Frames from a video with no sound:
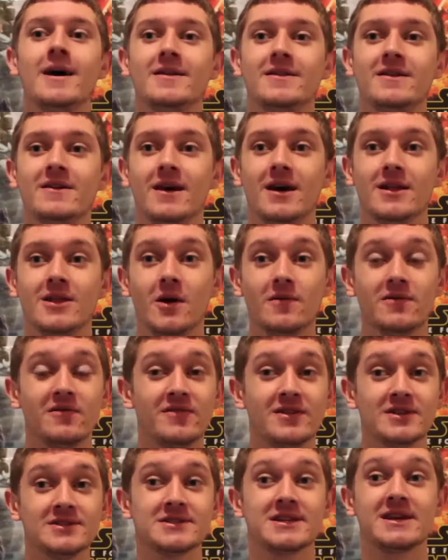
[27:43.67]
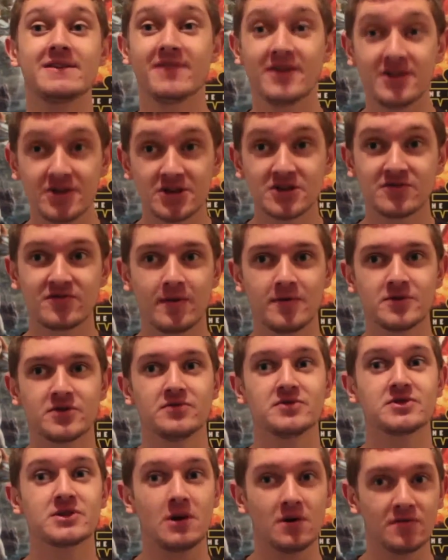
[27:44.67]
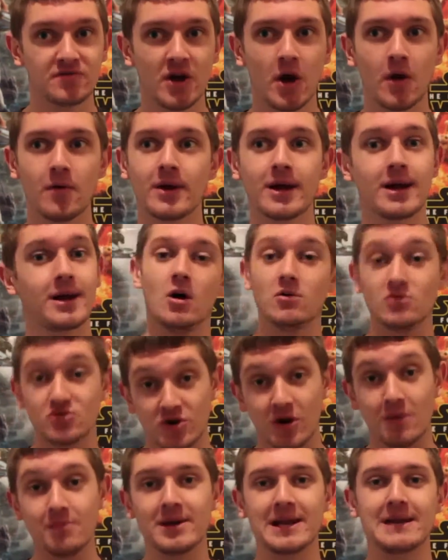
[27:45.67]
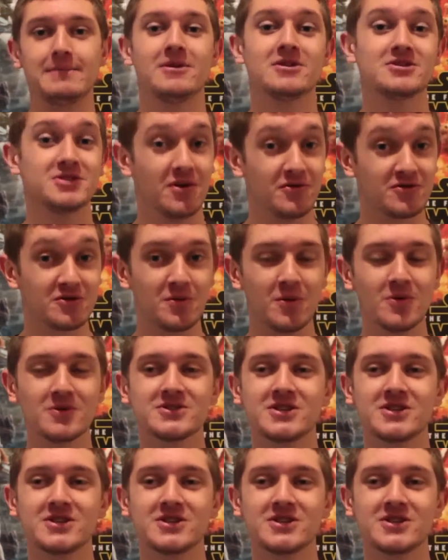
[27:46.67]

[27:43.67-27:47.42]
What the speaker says: A lot of the villains in the Avengers films are a result of Tony, Ultron being the most notable.